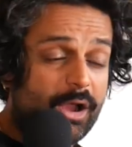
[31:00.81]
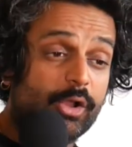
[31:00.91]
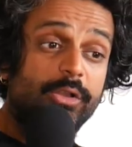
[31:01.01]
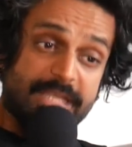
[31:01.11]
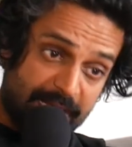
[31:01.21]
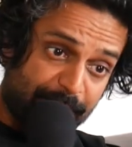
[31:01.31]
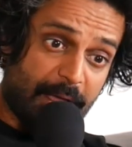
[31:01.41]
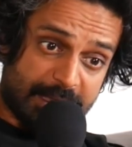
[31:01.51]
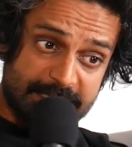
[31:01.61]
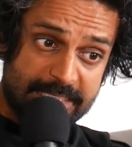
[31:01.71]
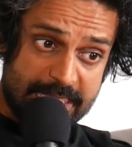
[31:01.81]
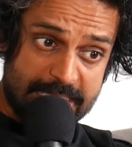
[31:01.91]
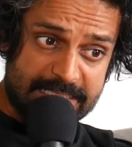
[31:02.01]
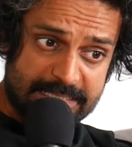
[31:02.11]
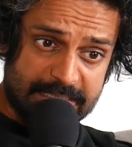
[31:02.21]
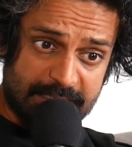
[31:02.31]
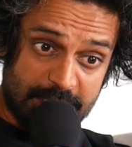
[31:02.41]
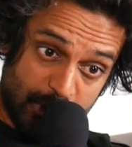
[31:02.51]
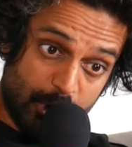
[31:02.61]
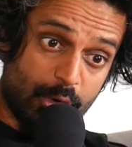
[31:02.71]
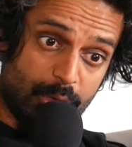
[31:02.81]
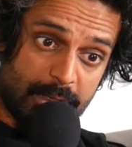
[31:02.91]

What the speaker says: uncle did fuck his niece. You.